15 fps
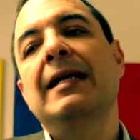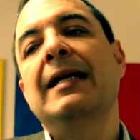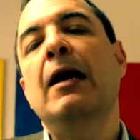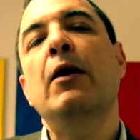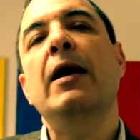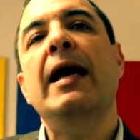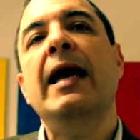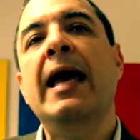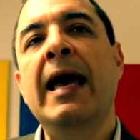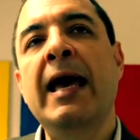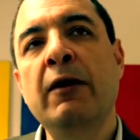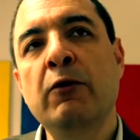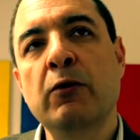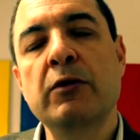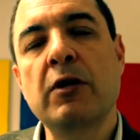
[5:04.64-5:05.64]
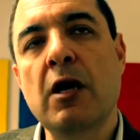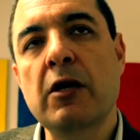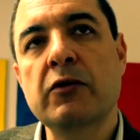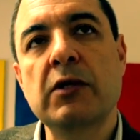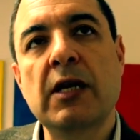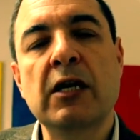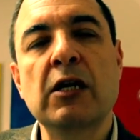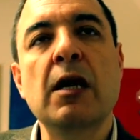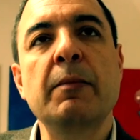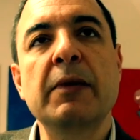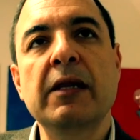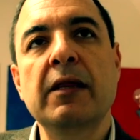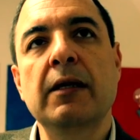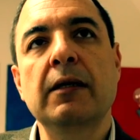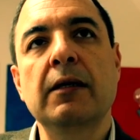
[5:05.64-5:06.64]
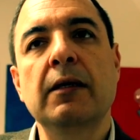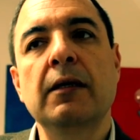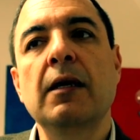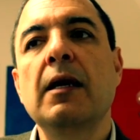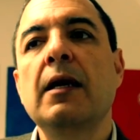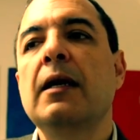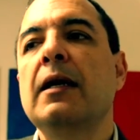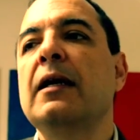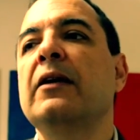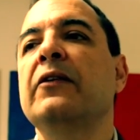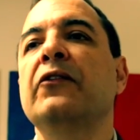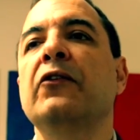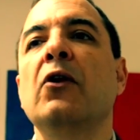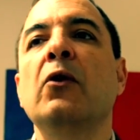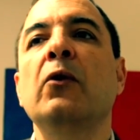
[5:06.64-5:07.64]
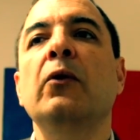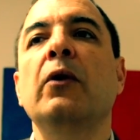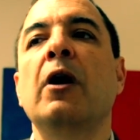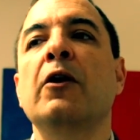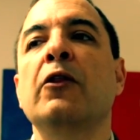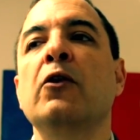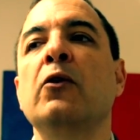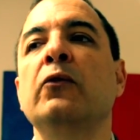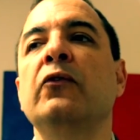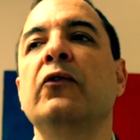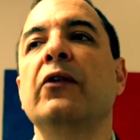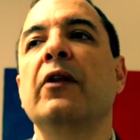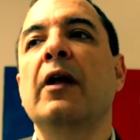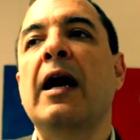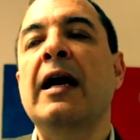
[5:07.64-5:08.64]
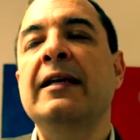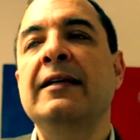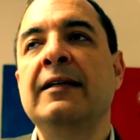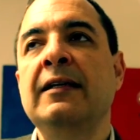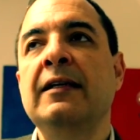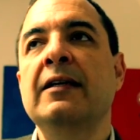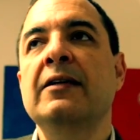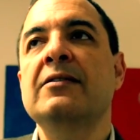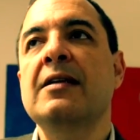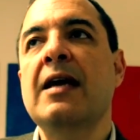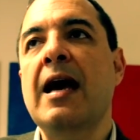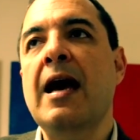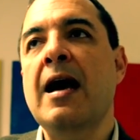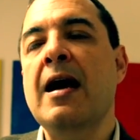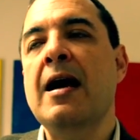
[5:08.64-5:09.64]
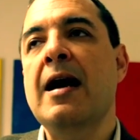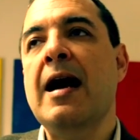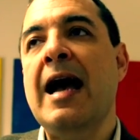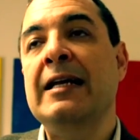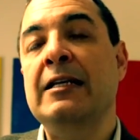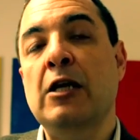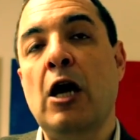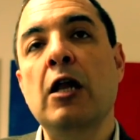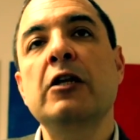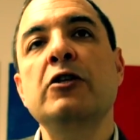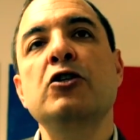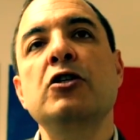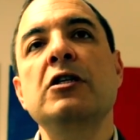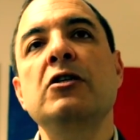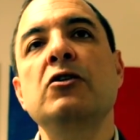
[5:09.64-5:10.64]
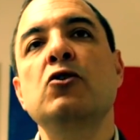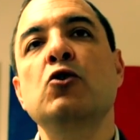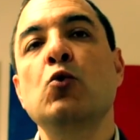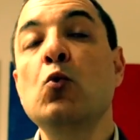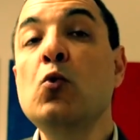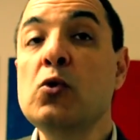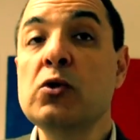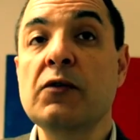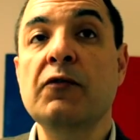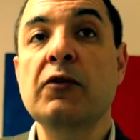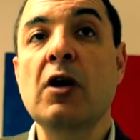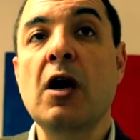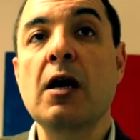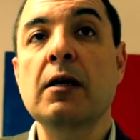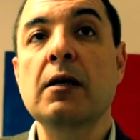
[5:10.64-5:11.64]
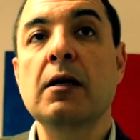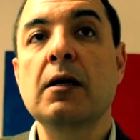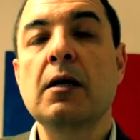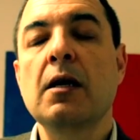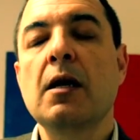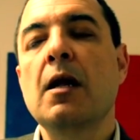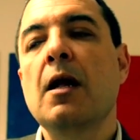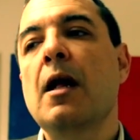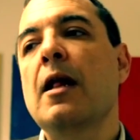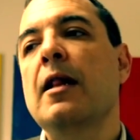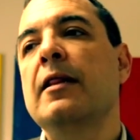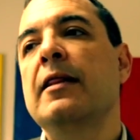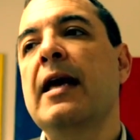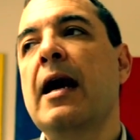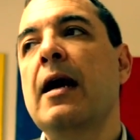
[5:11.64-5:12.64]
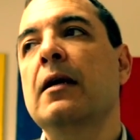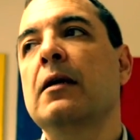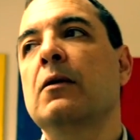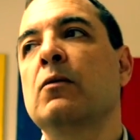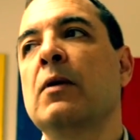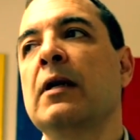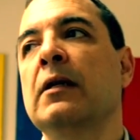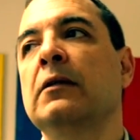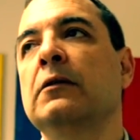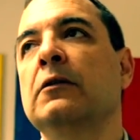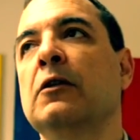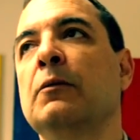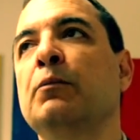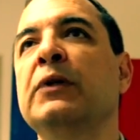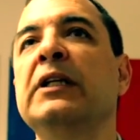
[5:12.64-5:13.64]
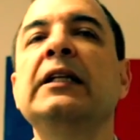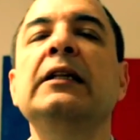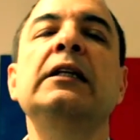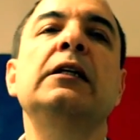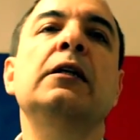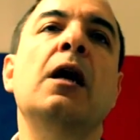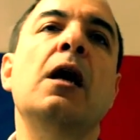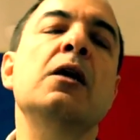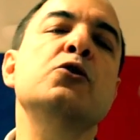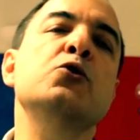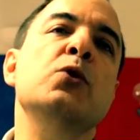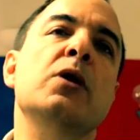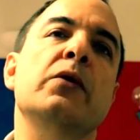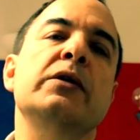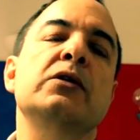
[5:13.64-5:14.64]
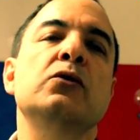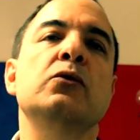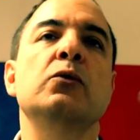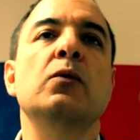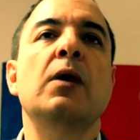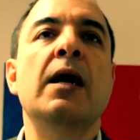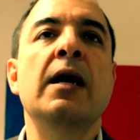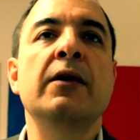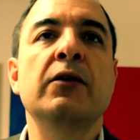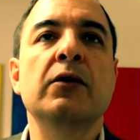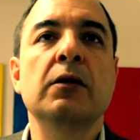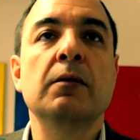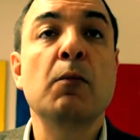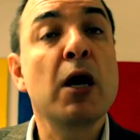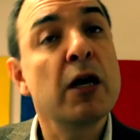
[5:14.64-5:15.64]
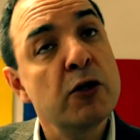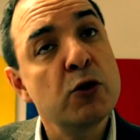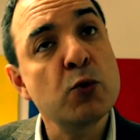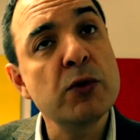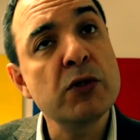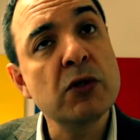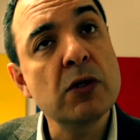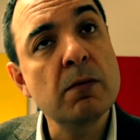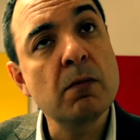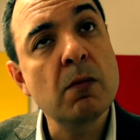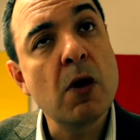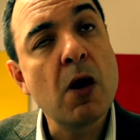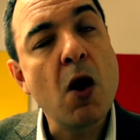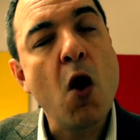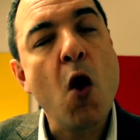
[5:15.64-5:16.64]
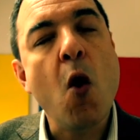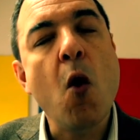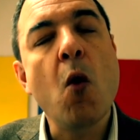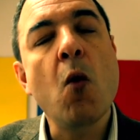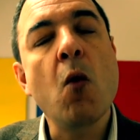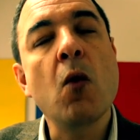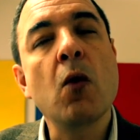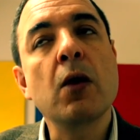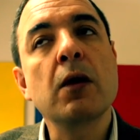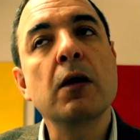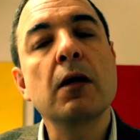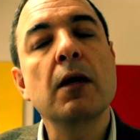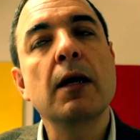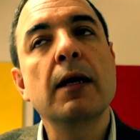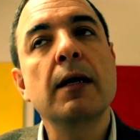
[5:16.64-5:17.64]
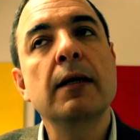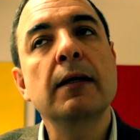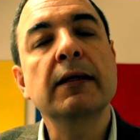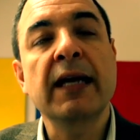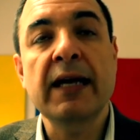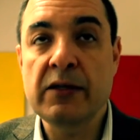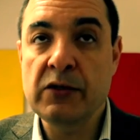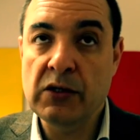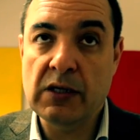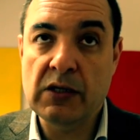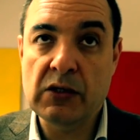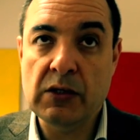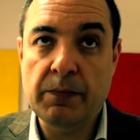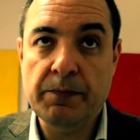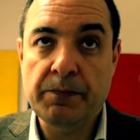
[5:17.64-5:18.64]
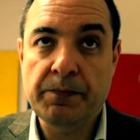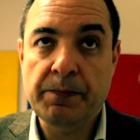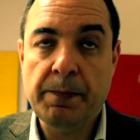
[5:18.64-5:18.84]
Now, heterodox economic thinking are those ideas, ideologies, schools of thought that run completely contrary to either monetarism or Keynesianism.